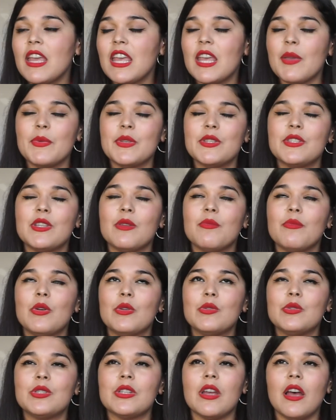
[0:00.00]
It was the
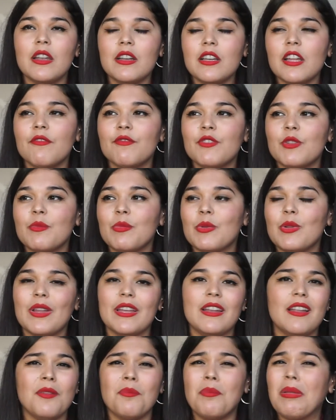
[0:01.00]
most uncomfortable
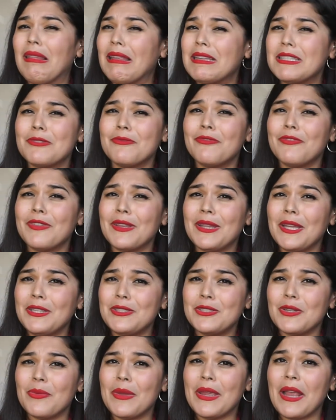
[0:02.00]
and unpleasant feeling
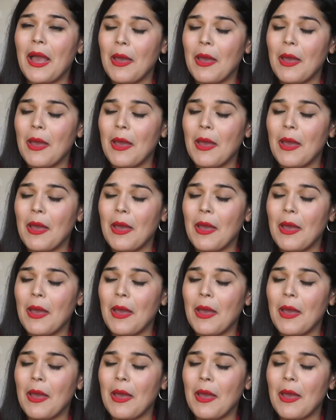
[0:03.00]
to wake